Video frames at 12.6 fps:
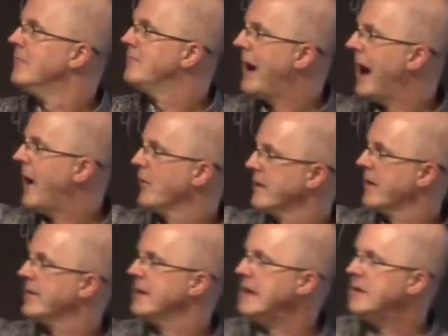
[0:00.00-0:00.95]
power
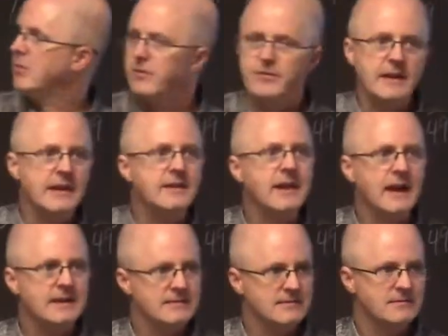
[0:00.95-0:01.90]
there that equals the
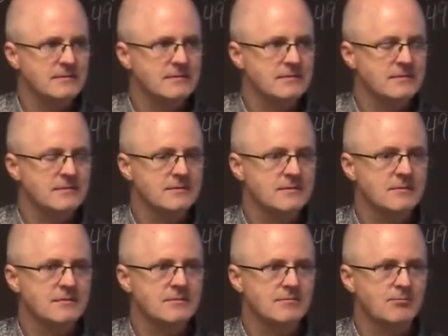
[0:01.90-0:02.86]
index,
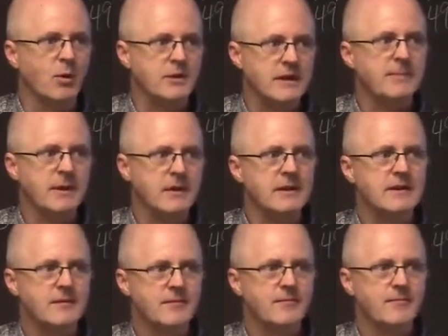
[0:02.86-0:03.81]
more typically.
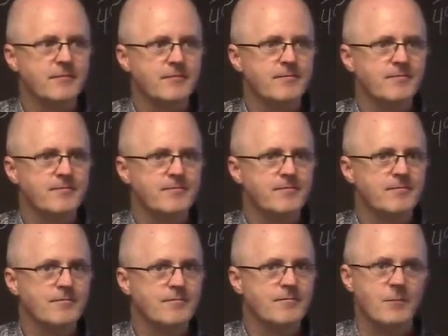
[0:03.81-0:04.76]

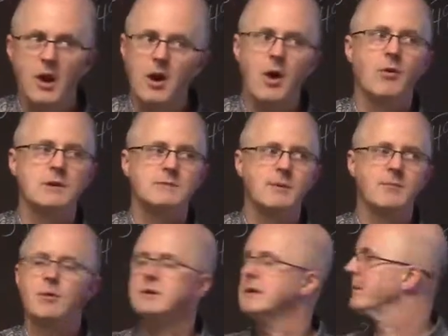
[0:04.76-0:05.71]
Not always, but
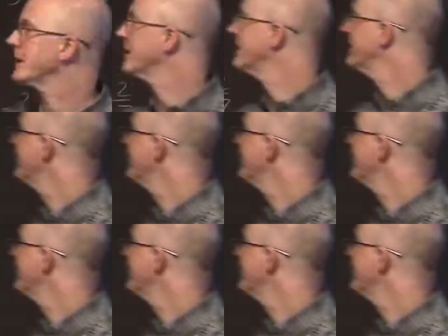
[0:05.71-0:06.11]
more typically.